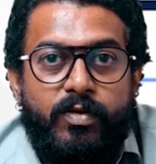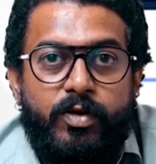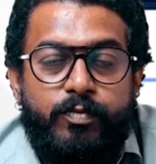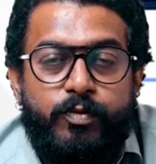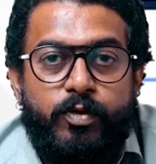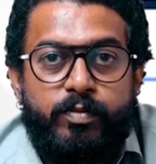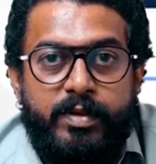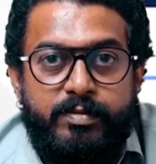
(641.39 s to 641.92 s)
or
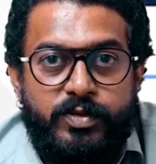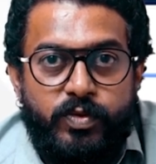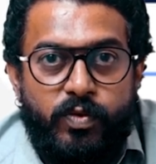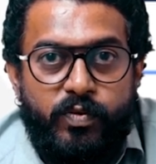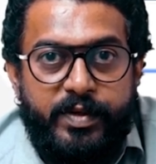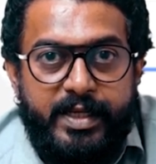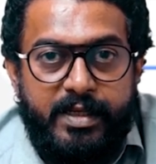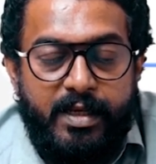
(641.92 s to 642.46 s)
problem
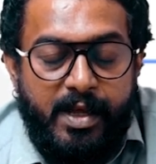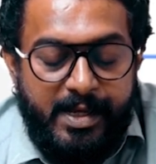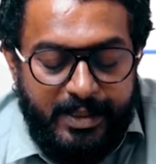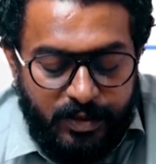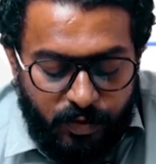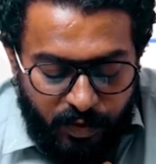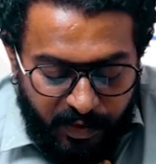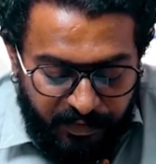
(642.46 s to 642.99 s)
solving.
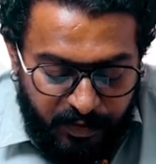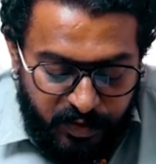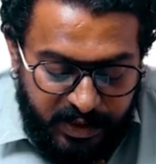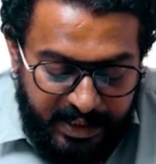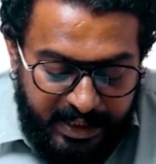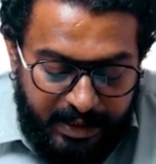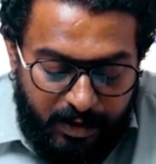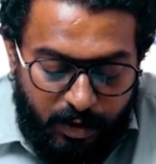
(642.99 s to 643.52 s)
So if you
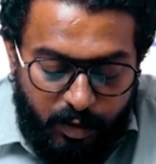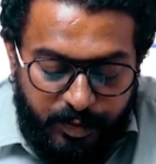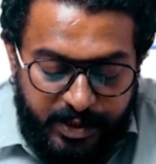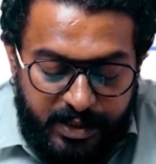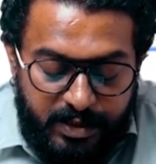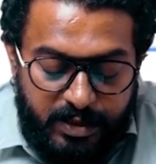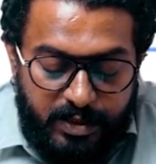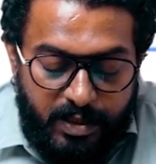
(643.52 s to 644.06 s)
see the
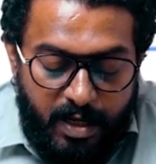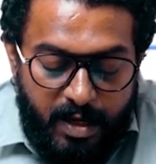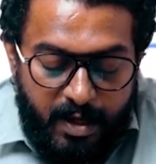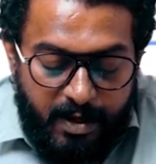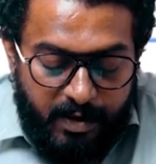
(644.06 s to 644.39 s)
options,